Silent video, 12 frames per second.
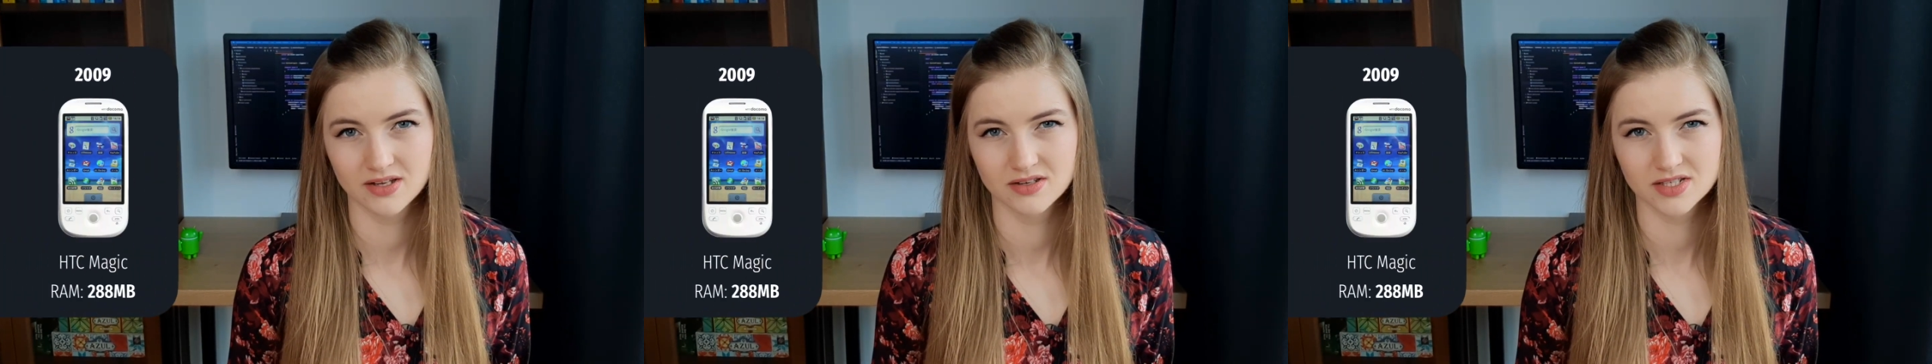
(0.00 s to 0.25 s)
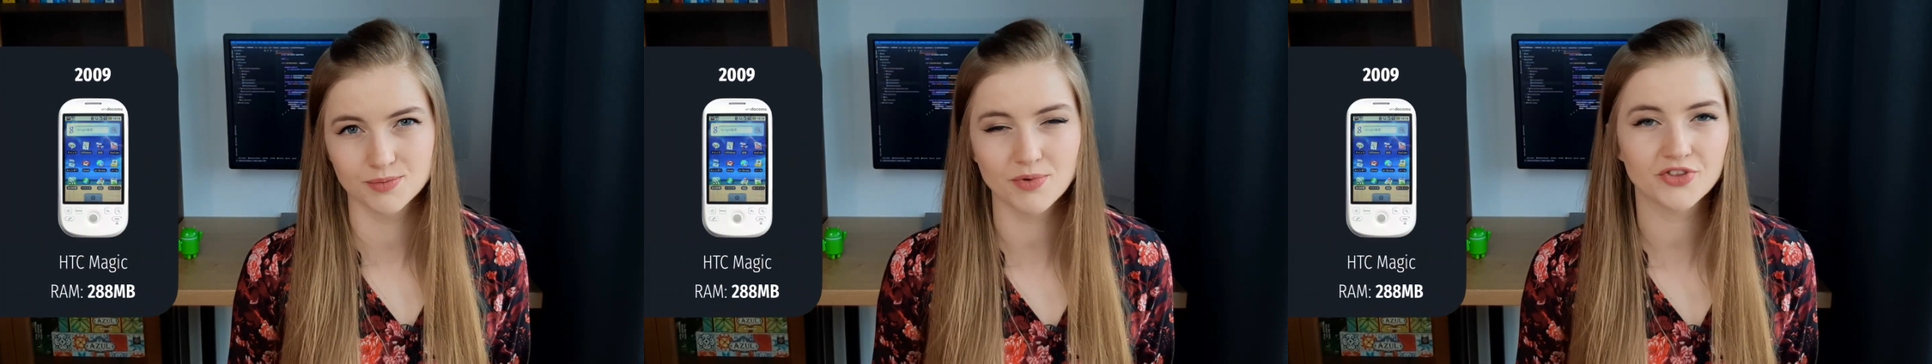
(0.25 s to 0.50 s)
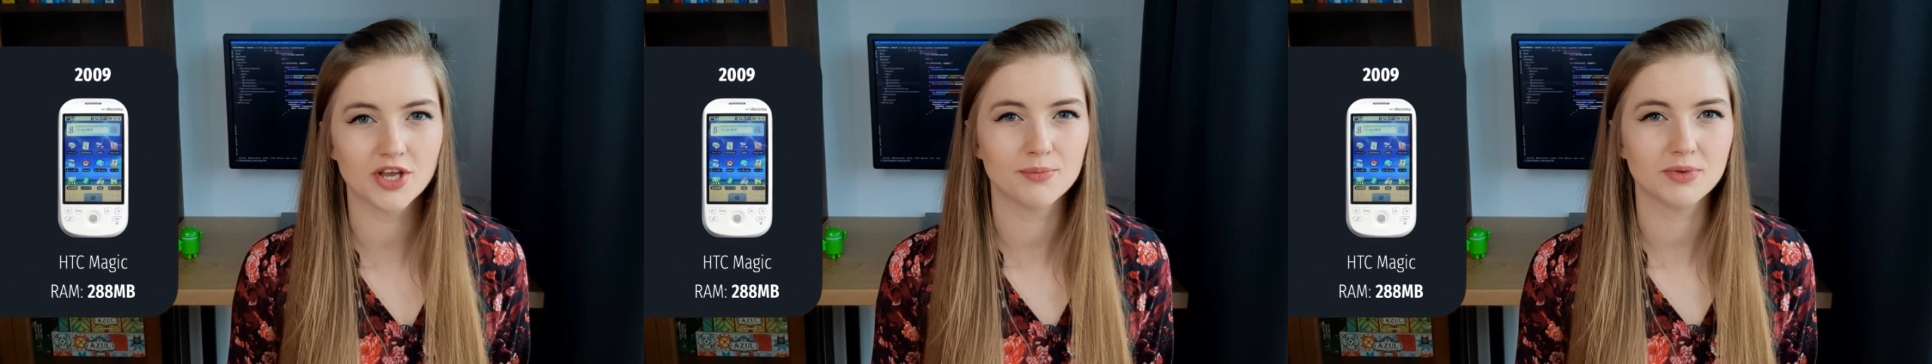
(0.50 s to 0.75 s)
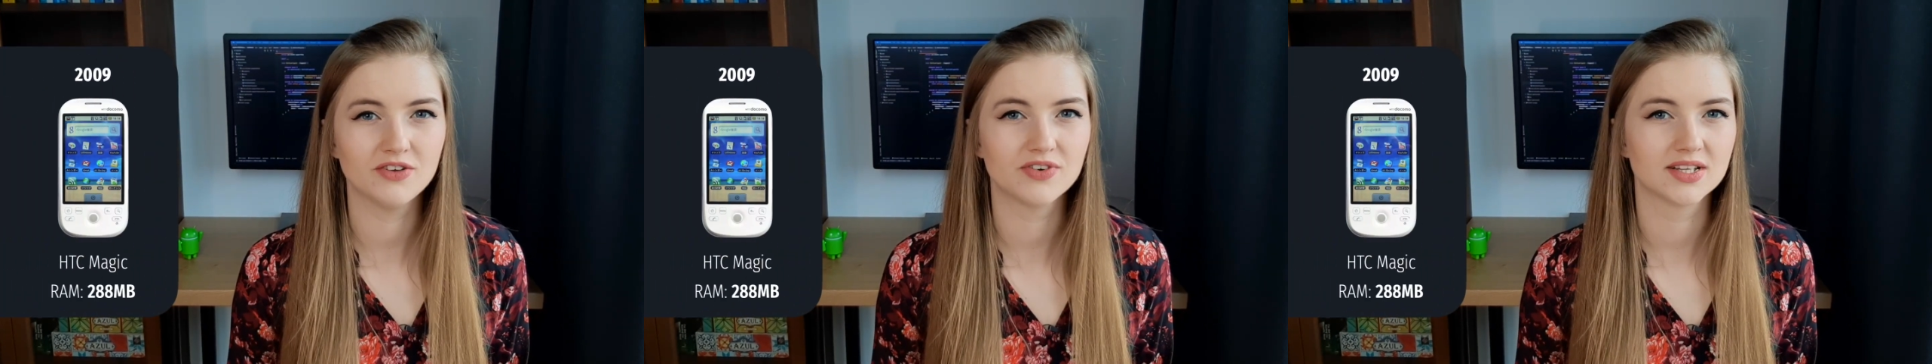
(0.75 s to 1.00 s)
some of them
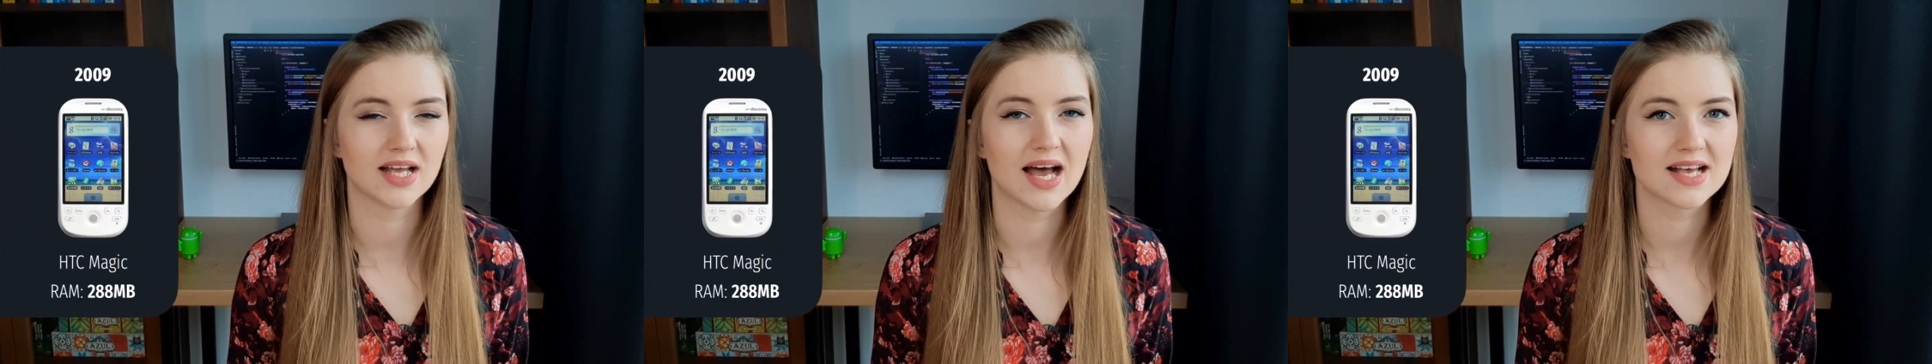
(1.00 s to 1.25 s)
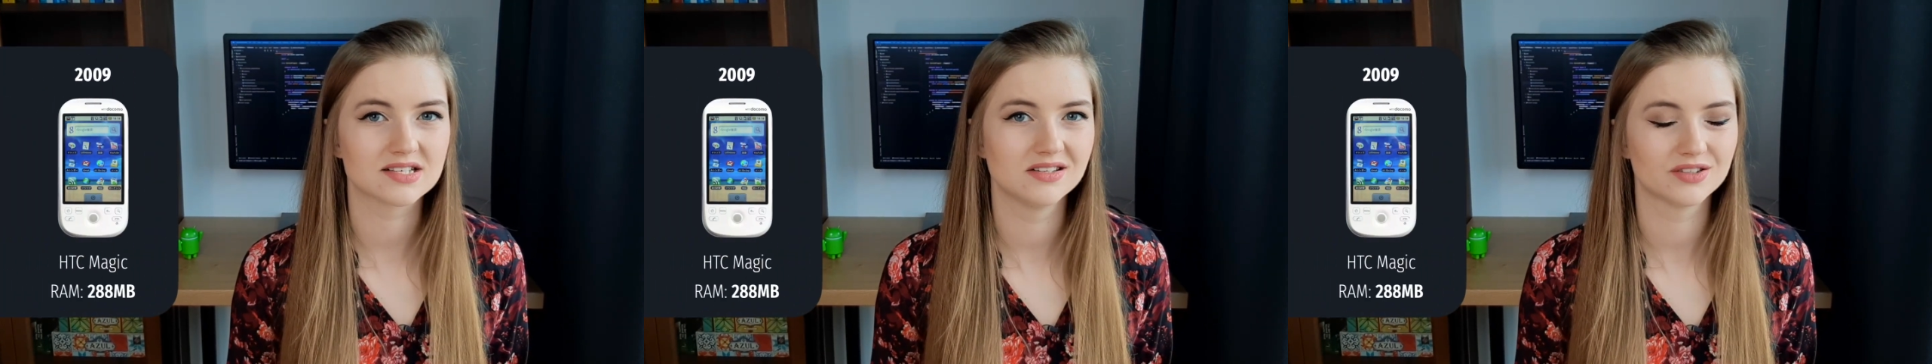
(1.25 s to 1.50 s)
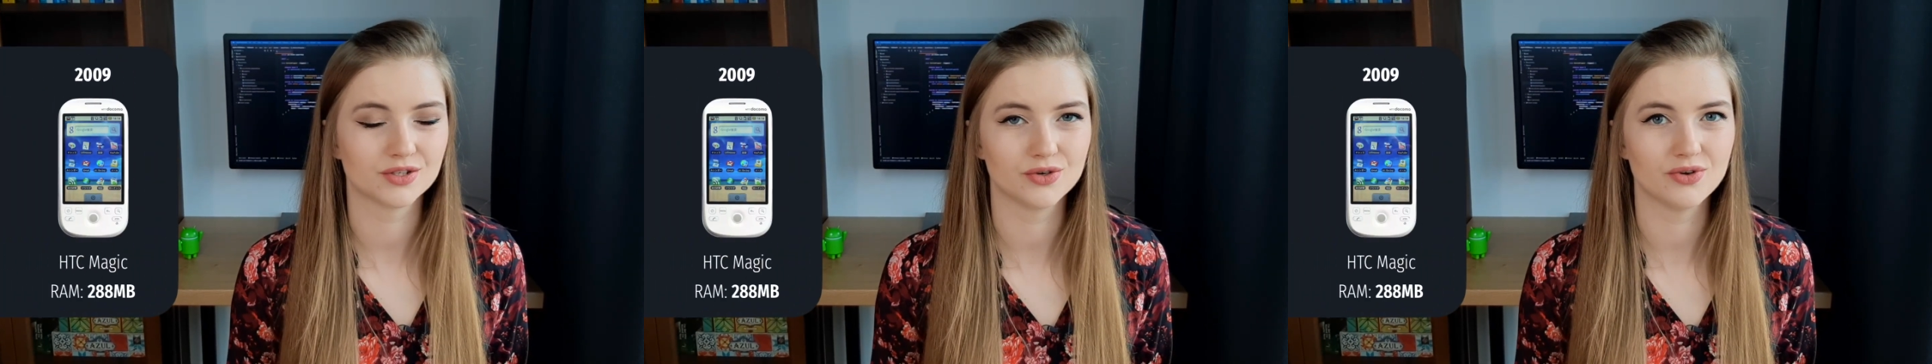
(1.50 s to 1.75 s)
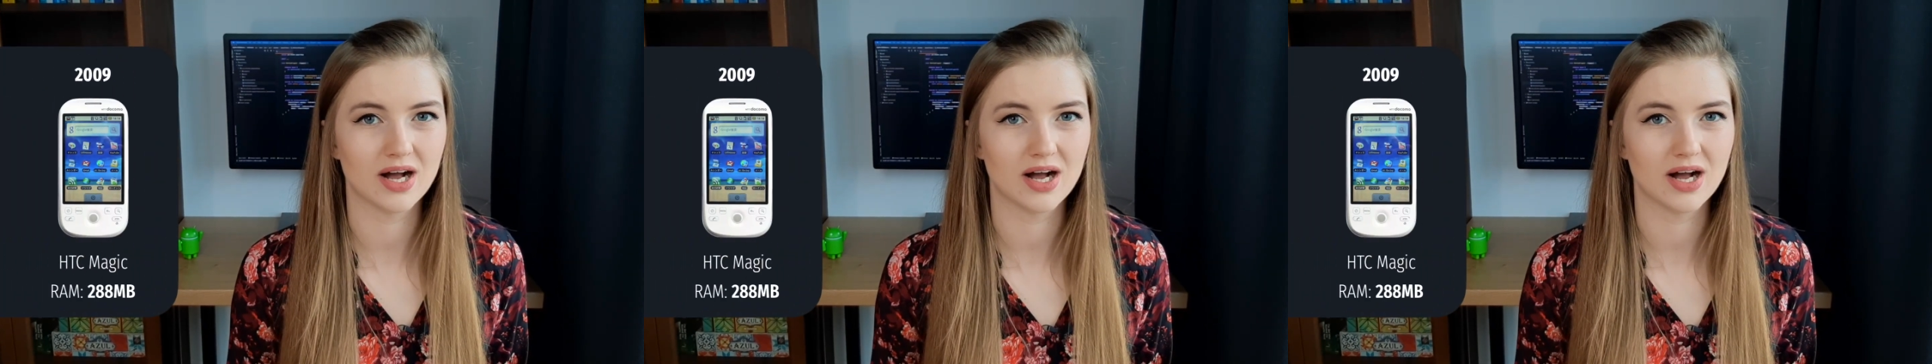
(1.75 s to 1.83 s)
even as little